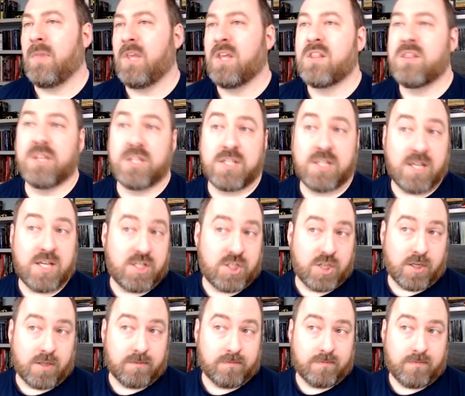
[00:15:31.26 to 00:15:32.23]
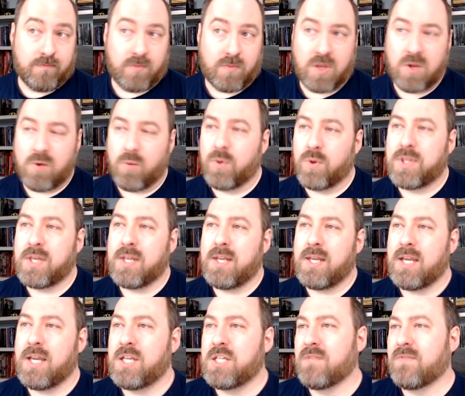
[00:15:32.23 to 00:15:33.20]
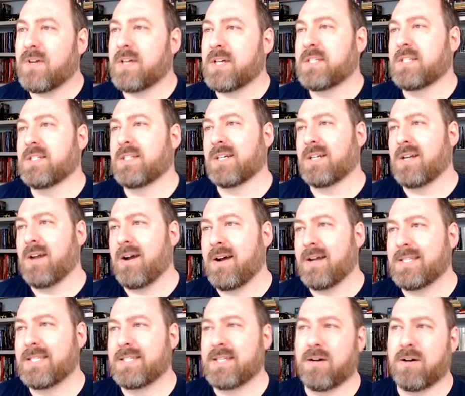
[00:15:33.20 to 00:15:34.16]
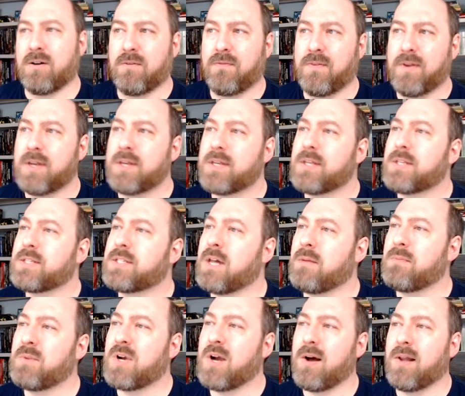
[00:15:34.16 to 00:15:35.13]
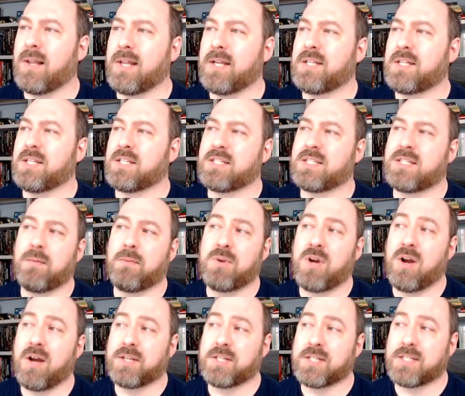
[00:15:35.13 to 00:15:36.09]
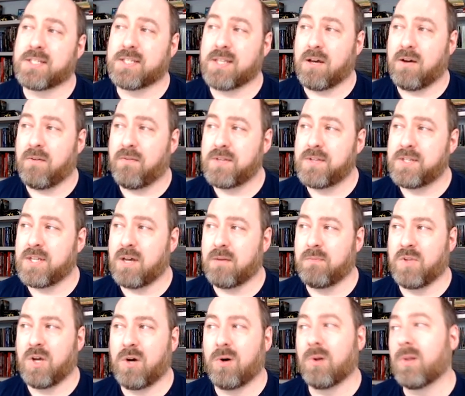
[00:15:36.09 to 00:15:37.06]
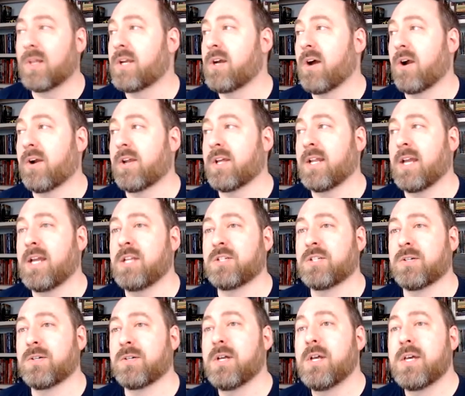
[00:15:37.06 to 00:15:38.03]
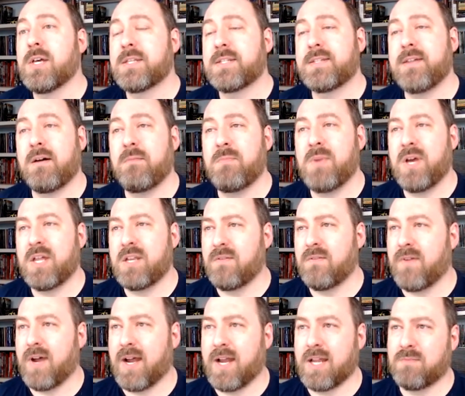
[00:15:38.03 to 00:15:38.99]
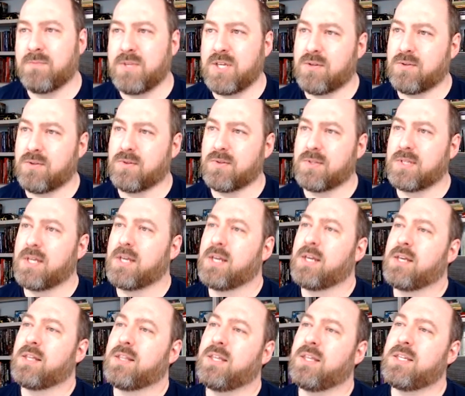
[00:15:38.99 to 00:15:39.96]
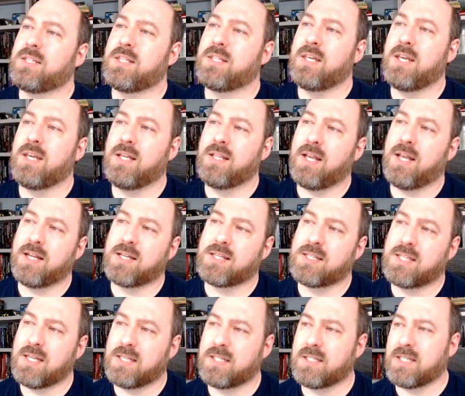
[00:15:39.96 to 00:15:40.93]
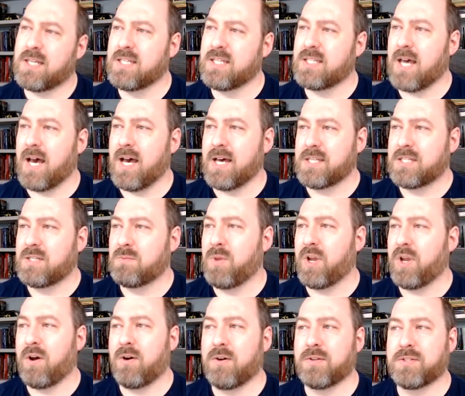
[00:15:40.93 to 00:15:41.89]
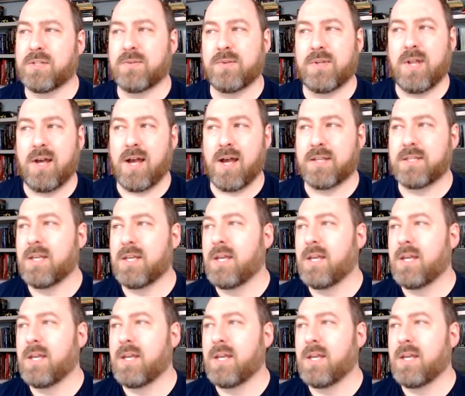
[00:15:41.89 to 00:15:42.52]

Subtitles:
The teacher. Within each of us is a God self. Some call it the subconscious self, some the holy guardian angel, some a divine muse. This thing that exists is us, but also not.